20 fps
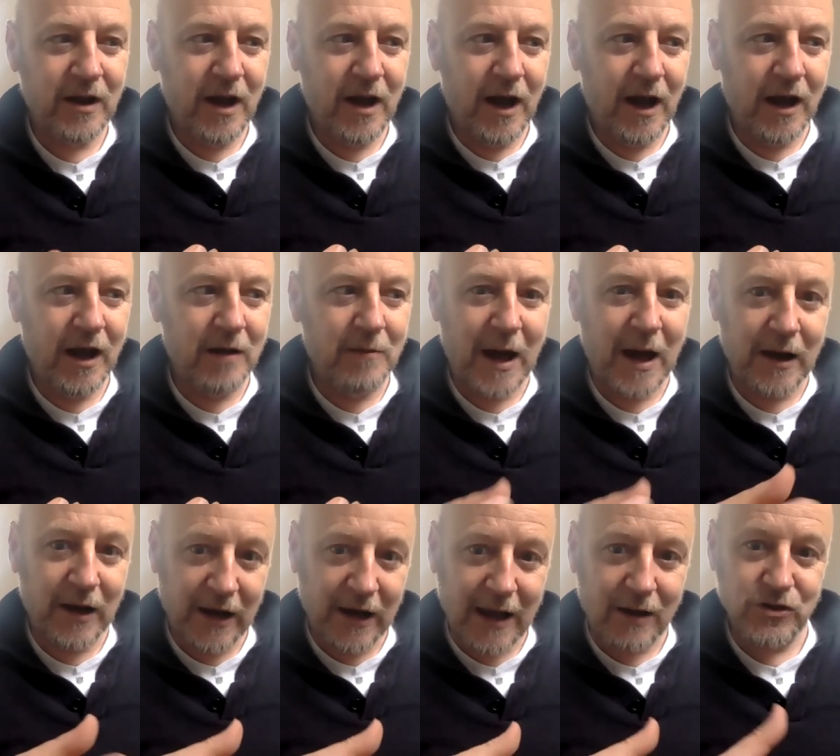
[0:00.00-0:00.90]
um,
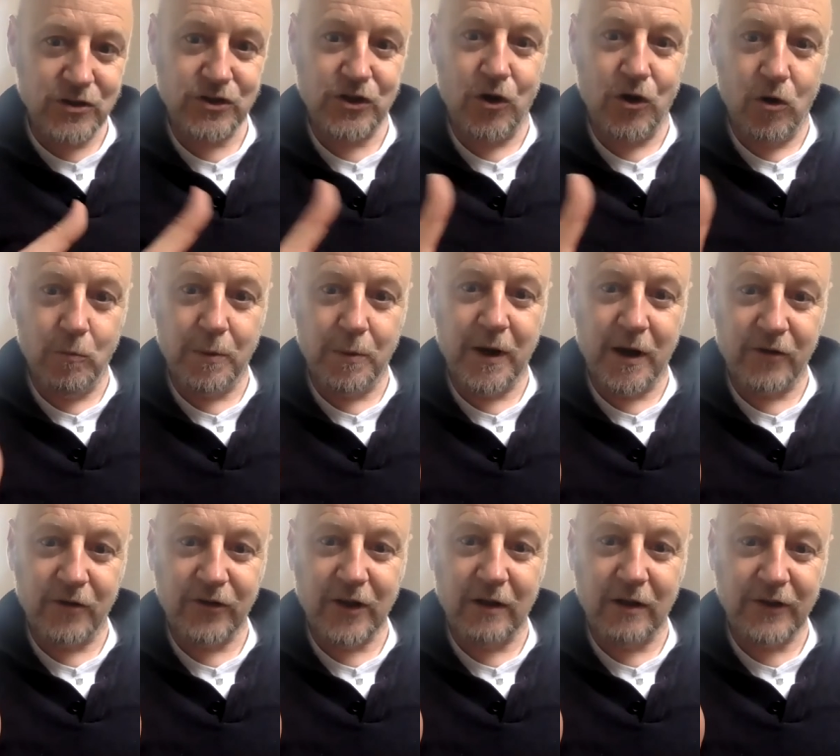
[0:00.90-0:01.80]
and allow us to open
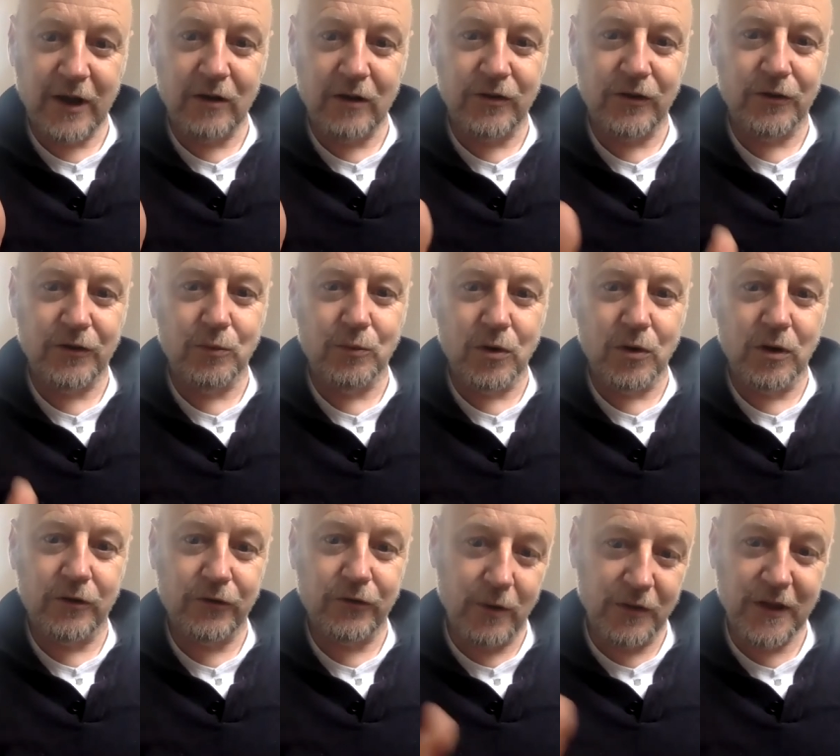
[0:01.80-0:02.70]
ourselves out to the
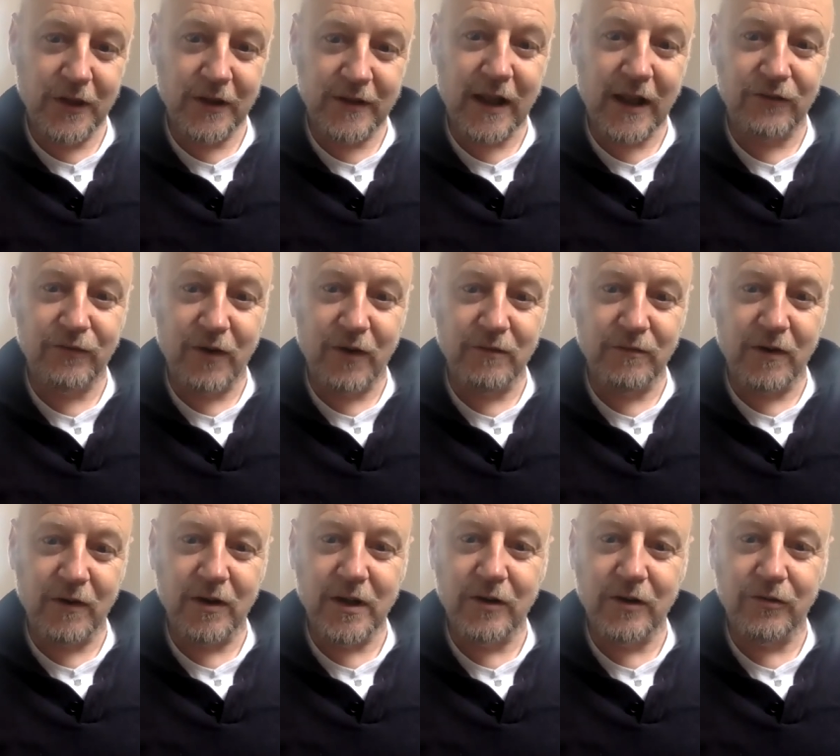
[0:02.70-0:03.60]
world. So I think that's very,
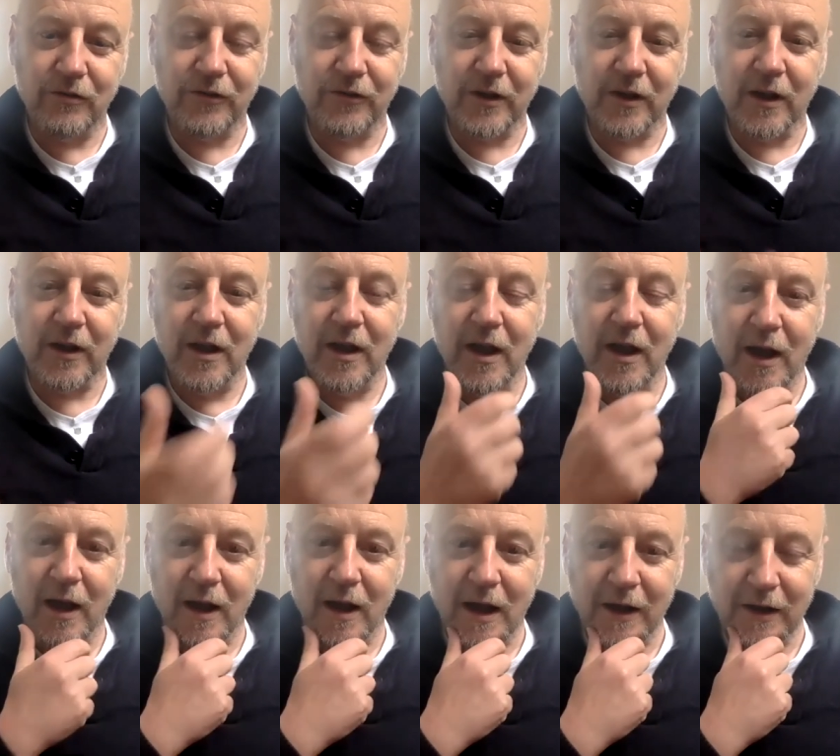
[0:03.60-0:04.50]
very interesting.
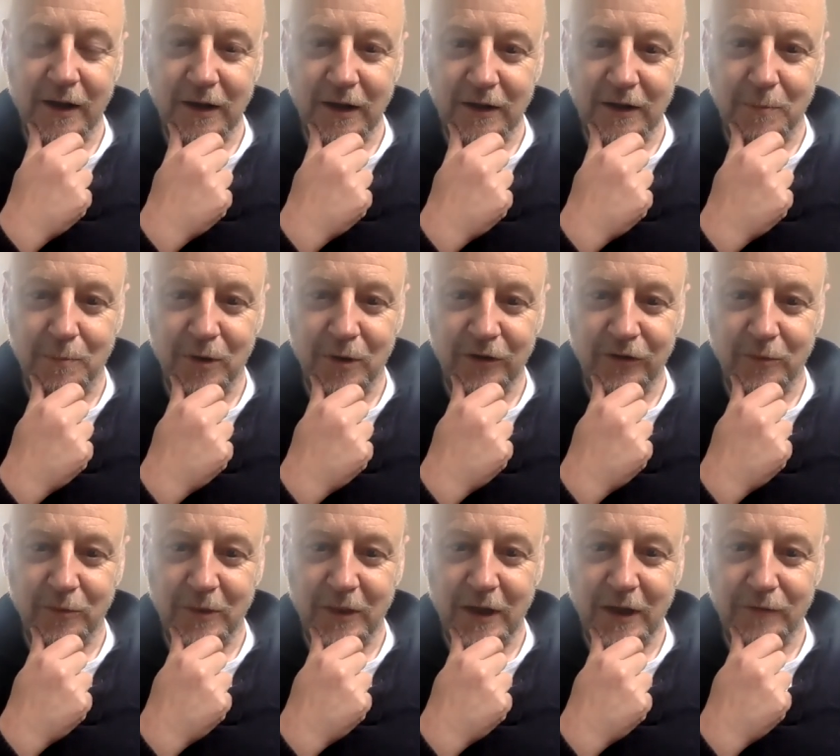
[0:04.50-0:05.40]
Uh, and I'd like to bring
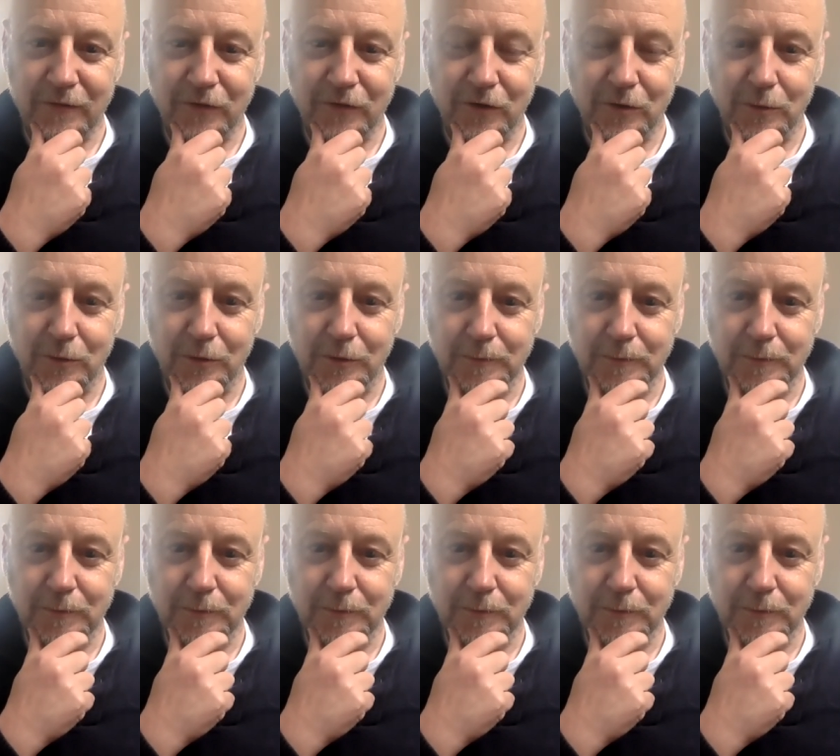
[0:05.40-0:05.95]
some of that forward